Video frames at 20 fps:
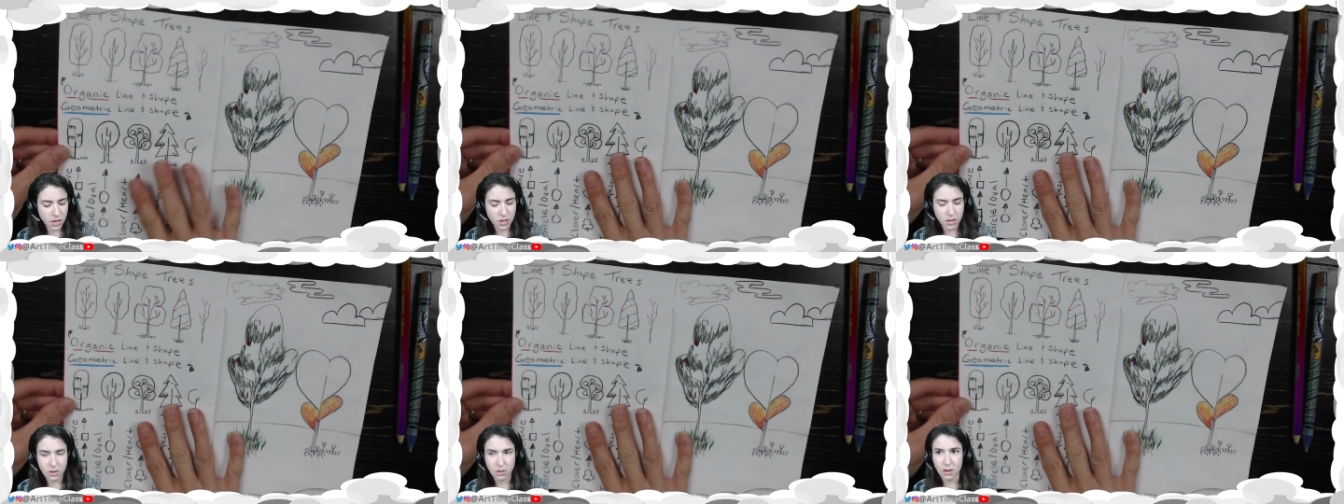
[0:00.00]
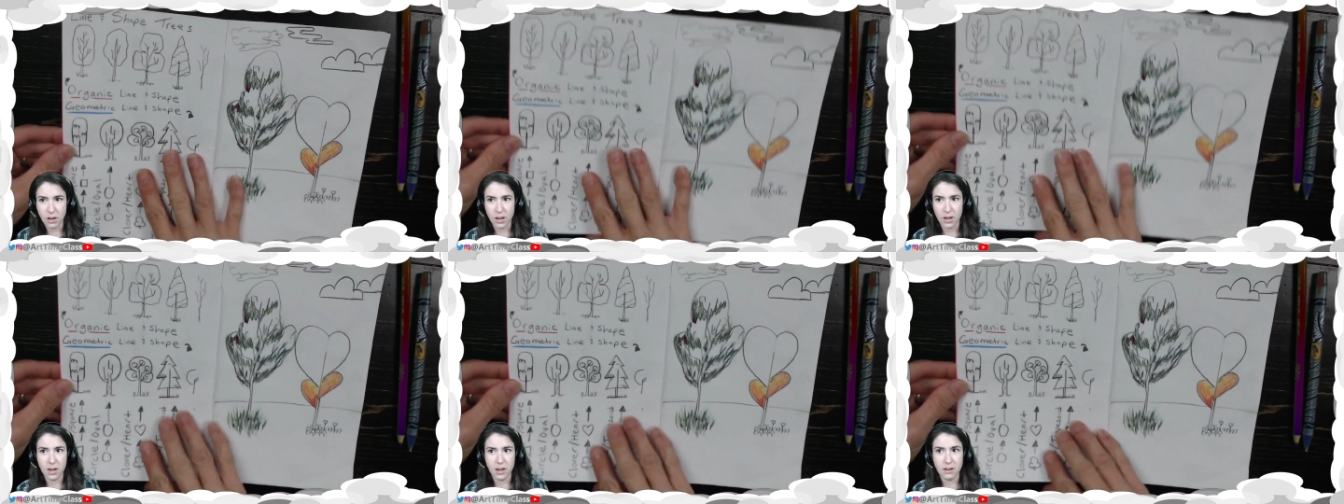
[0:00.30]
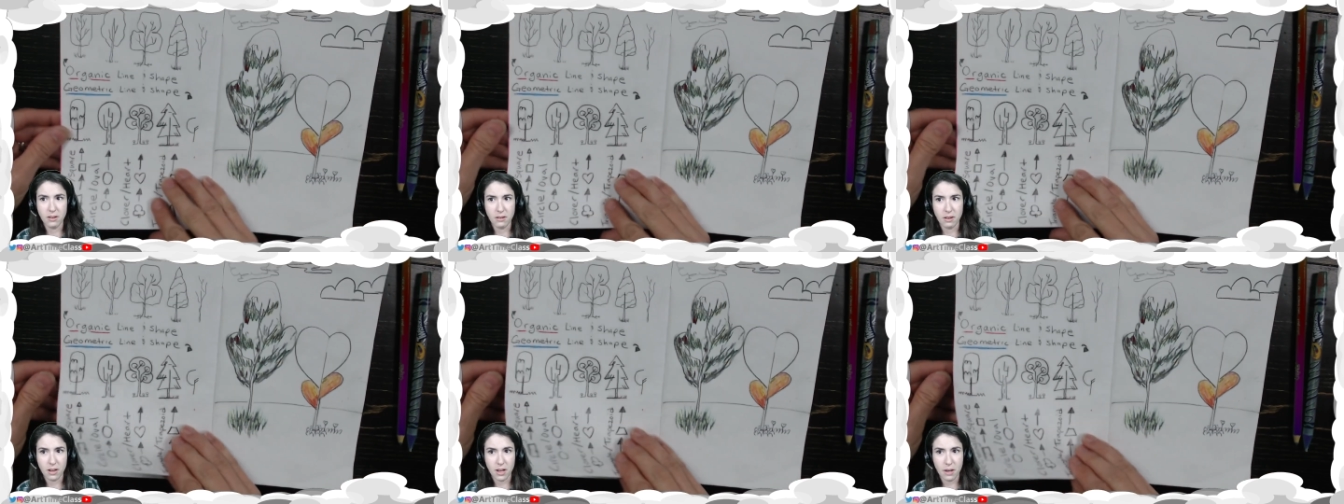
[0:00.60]
You got
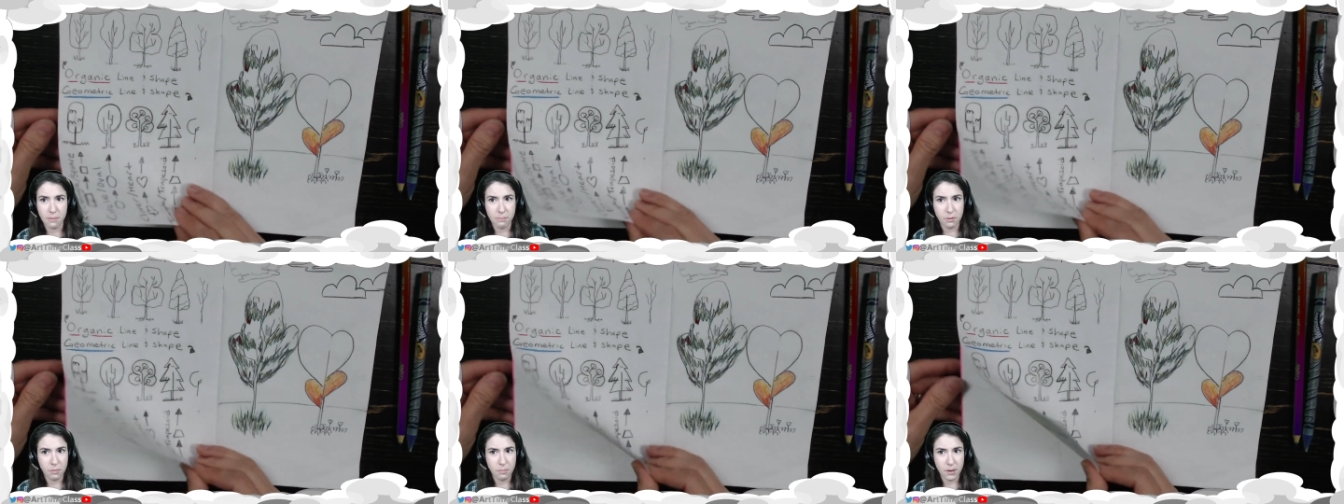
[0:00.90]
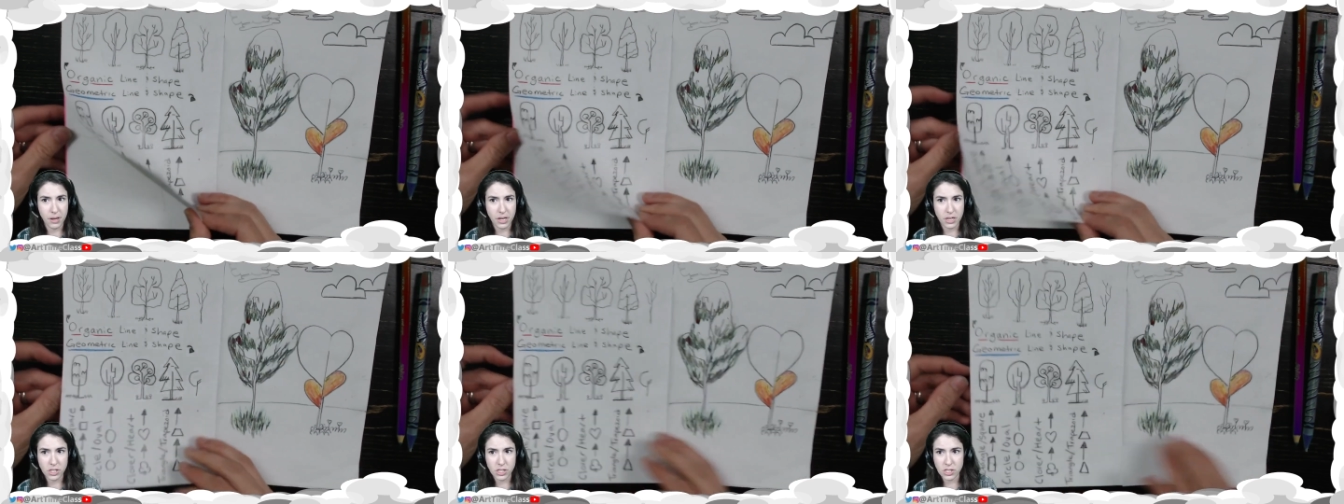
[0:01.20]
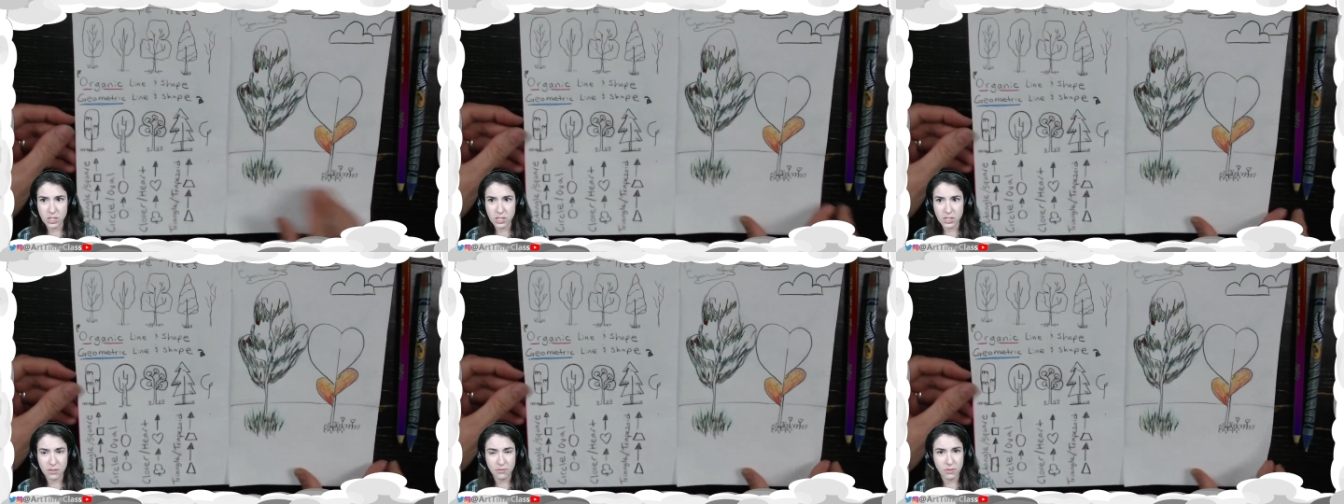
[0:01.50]
a couple
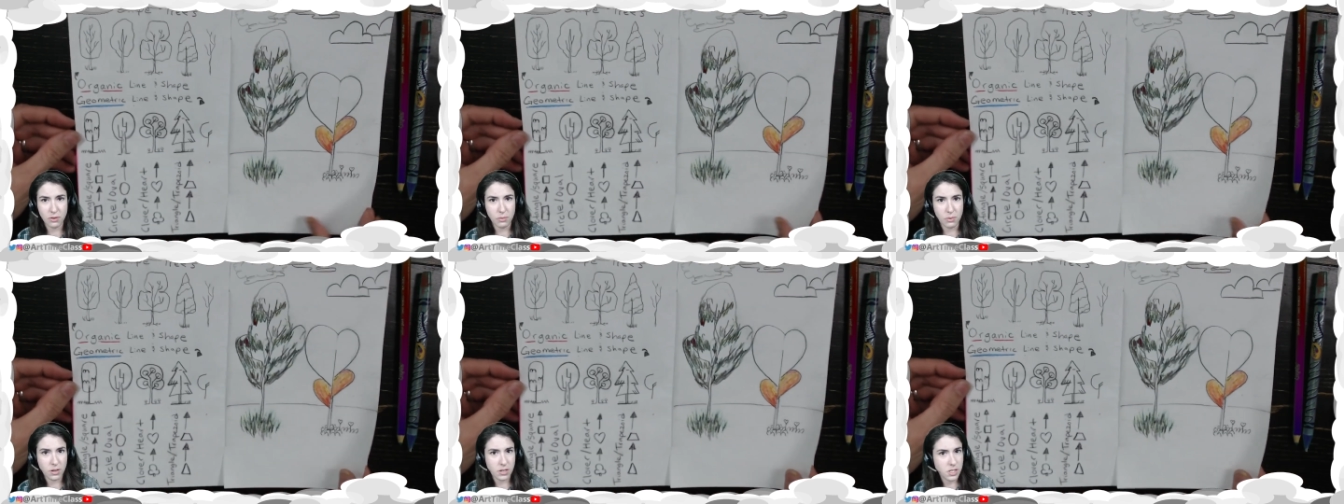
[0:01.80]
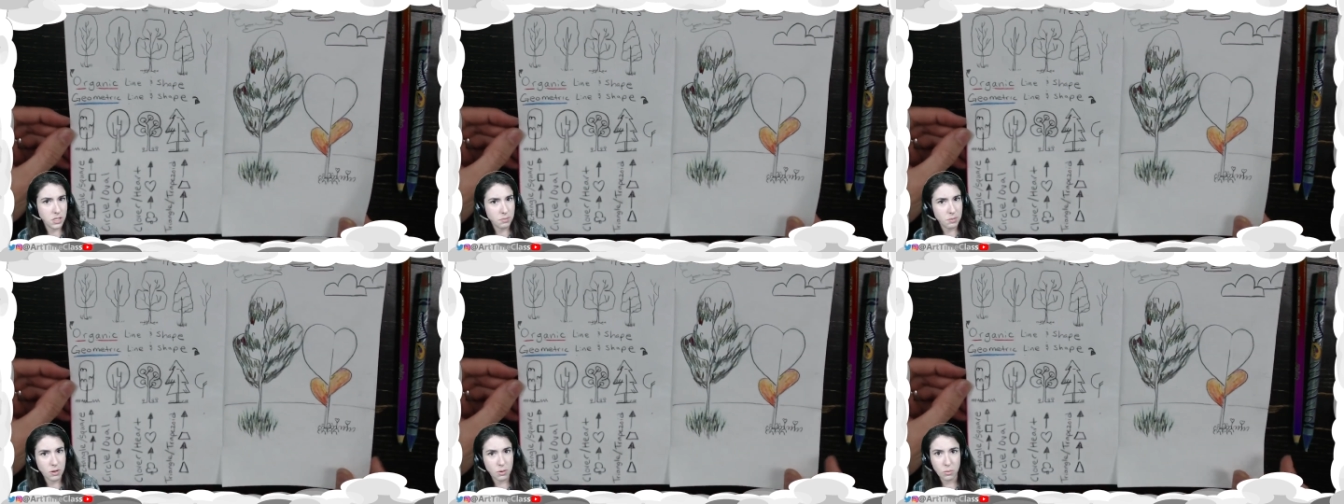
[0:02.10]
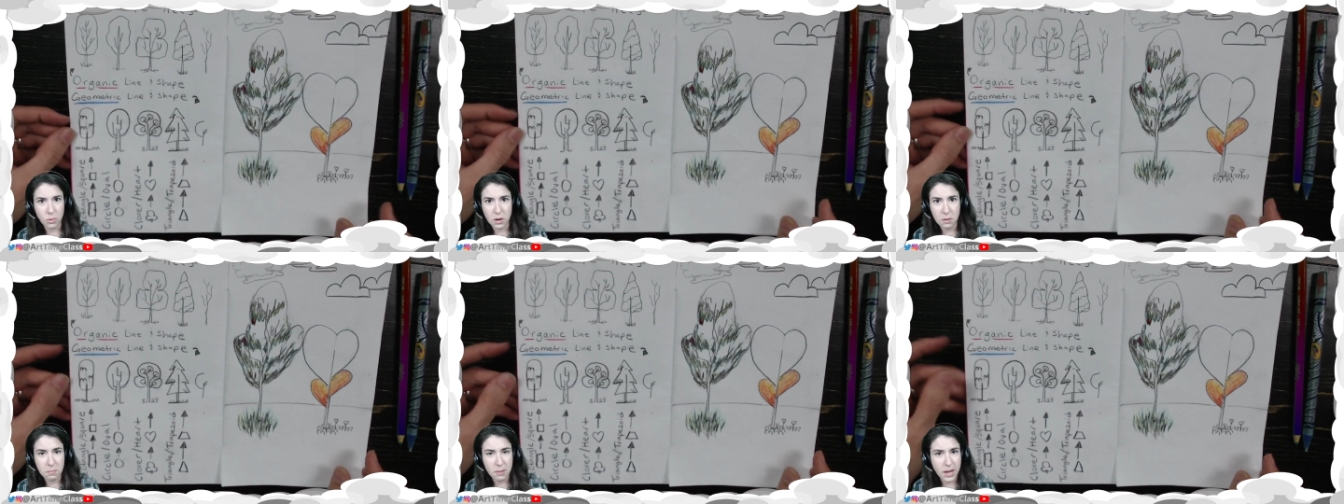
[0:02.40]
pages. If you want to spend
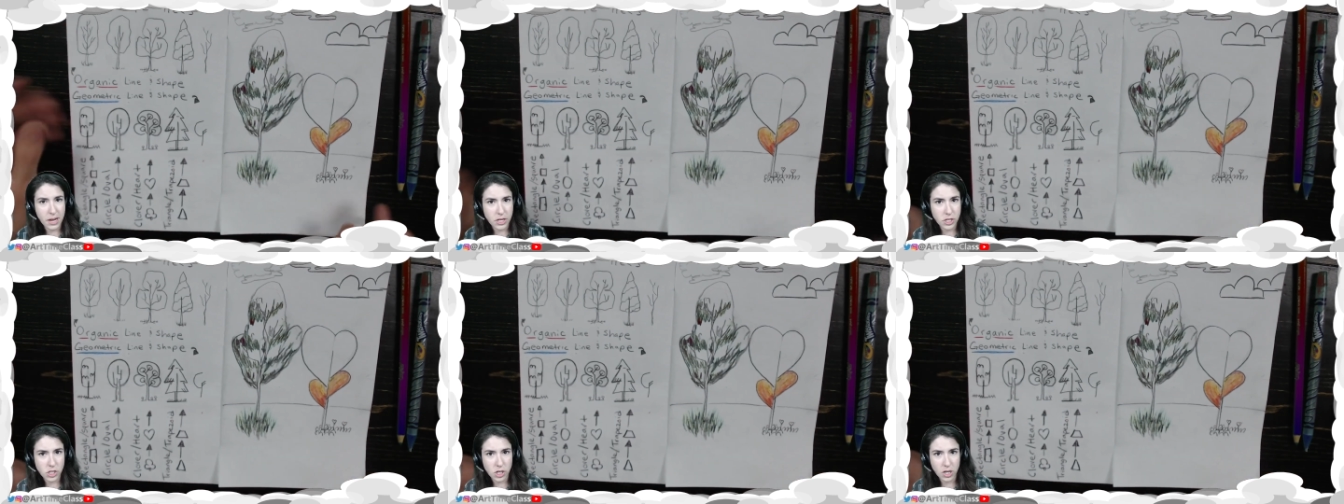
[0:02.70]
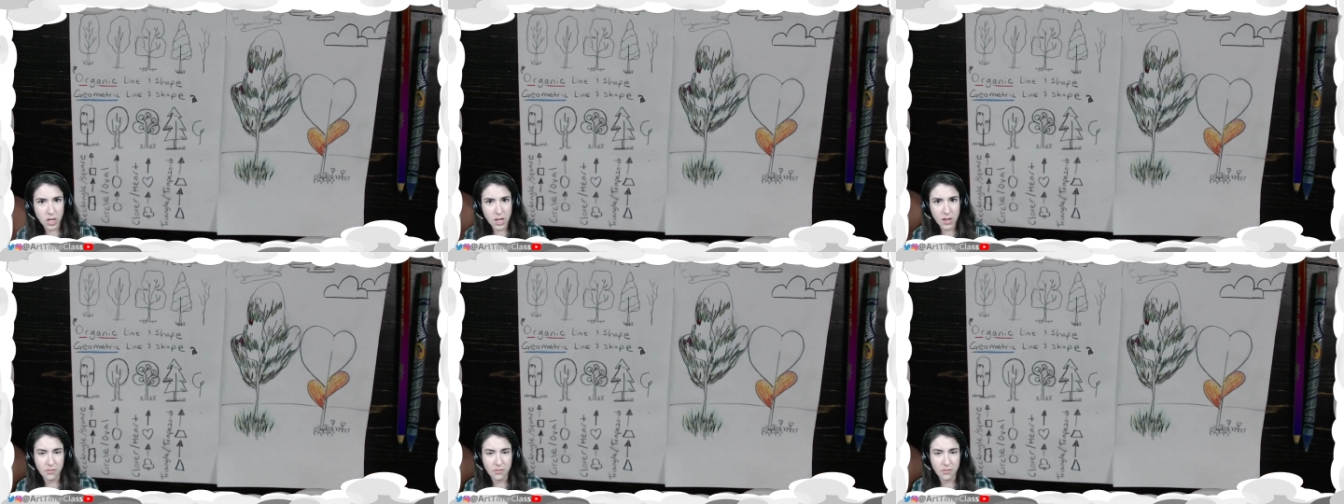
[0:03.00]
1 page on it,